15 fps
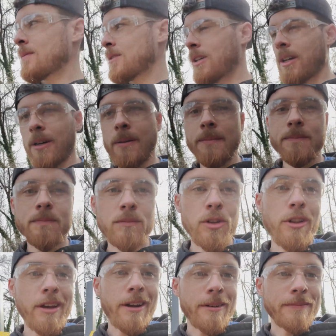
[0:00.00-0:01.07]
So
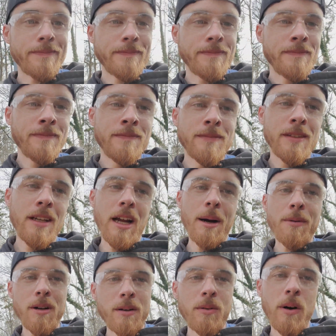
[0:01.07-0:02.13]
they're there. I
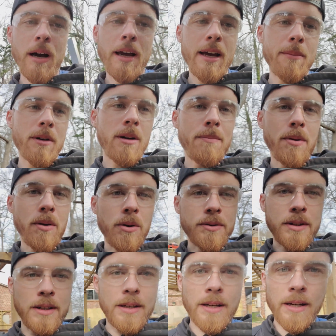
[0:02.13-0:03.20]
am gonna bolt
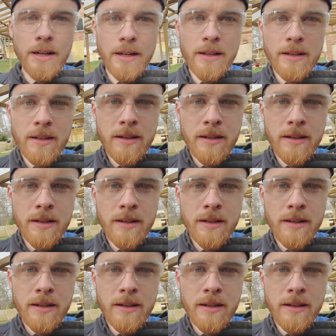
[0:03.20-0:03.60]
the